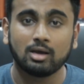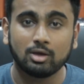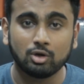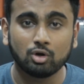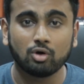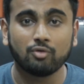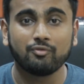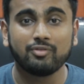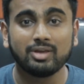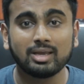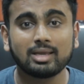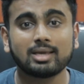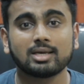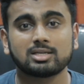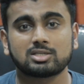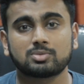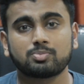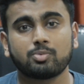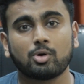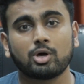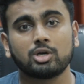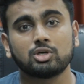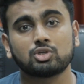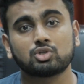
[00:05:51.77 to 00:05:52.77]

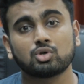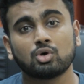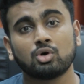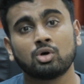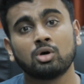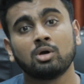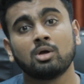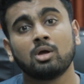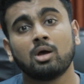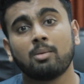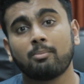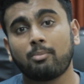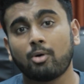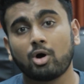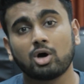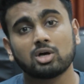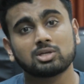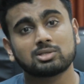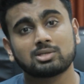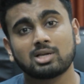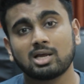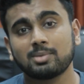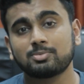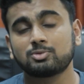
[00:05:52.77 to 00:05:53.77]
weakest point. So
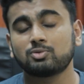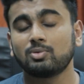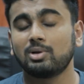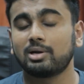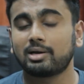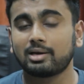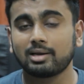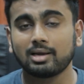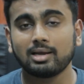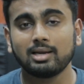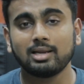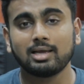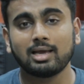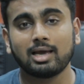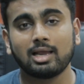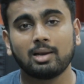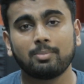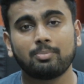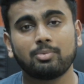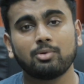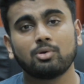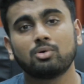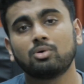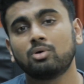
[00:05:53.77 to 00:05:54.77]
pause reps will really
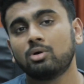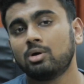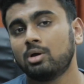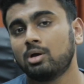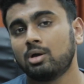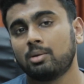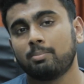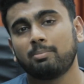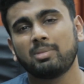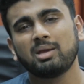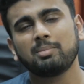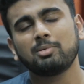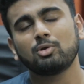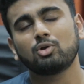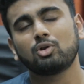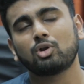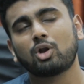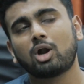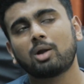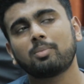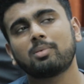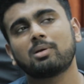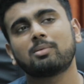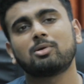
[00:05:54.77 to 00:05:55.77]
help you. Maybe you will
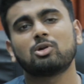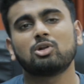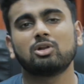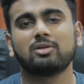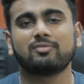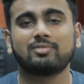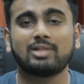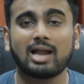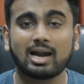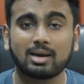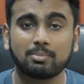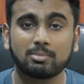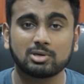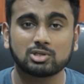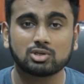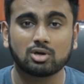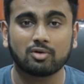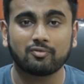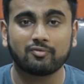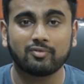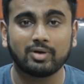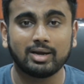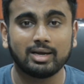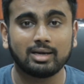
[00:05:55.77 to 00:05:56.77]
not be able to lift that much
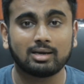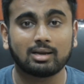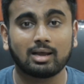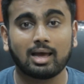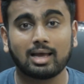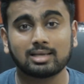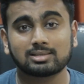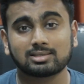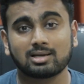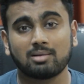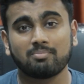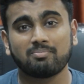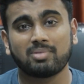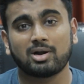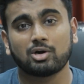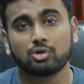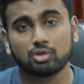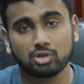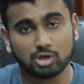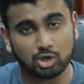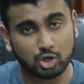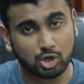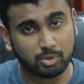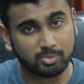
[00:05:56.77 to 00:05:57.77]
of weight as compared
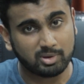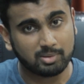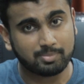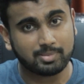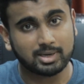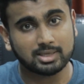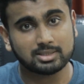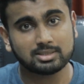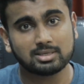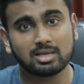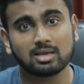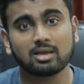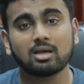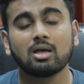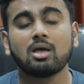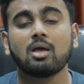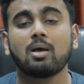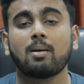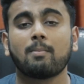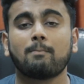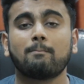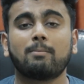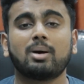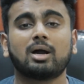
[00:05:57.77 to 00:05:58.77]
to the normal pressing,
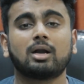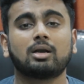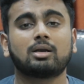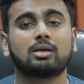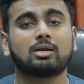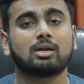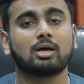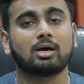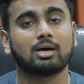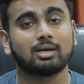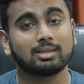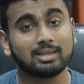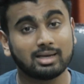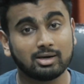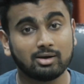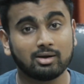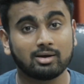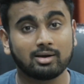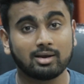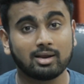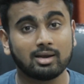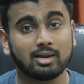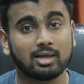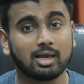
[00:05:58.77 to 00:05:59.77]
but that
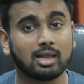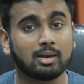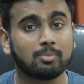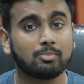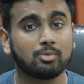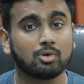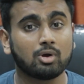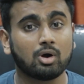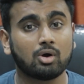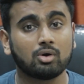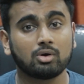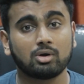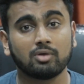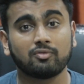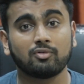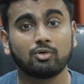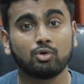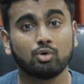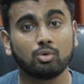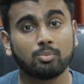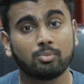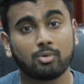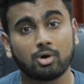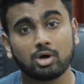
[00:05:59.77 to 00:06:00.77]
will really help you out if
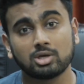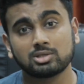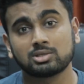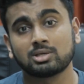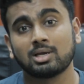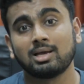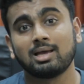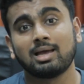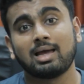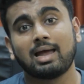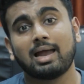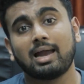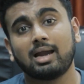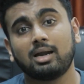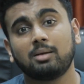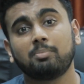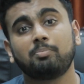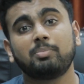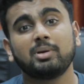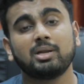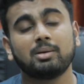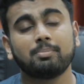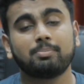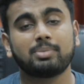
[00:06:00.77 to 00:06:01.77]
you do pause.
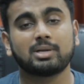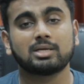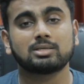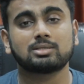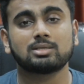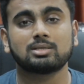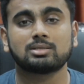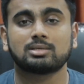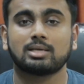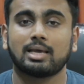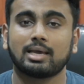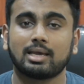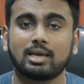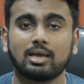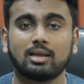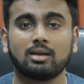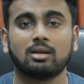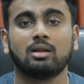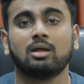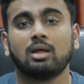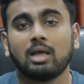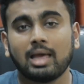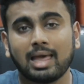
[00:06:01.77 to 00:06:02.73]
And pin presses, again,